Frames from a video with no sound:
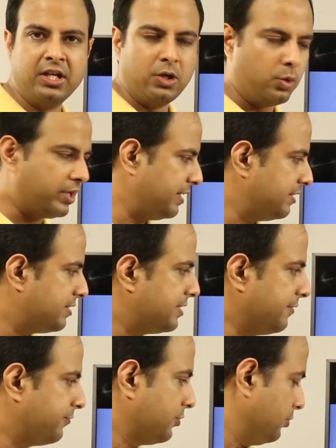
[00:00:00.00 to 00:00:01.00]
who can
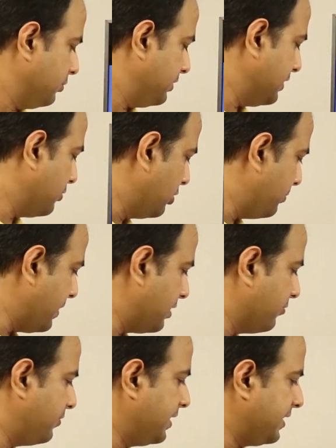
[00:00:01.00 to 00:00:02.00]
sift through the gold mine
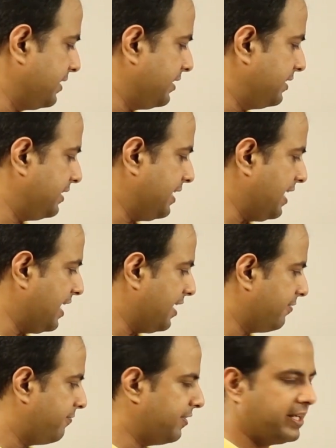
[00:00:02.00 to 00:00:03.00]
of data that they
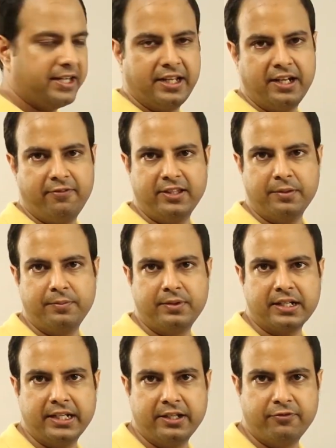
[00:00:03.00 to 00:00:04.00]
have and help them
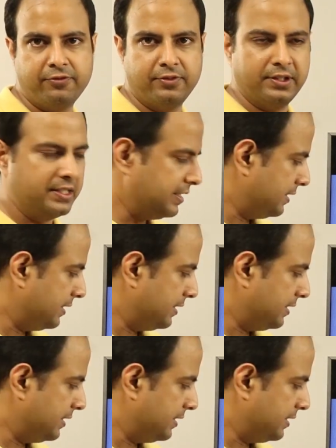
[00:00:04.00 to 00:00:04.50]
drive uh,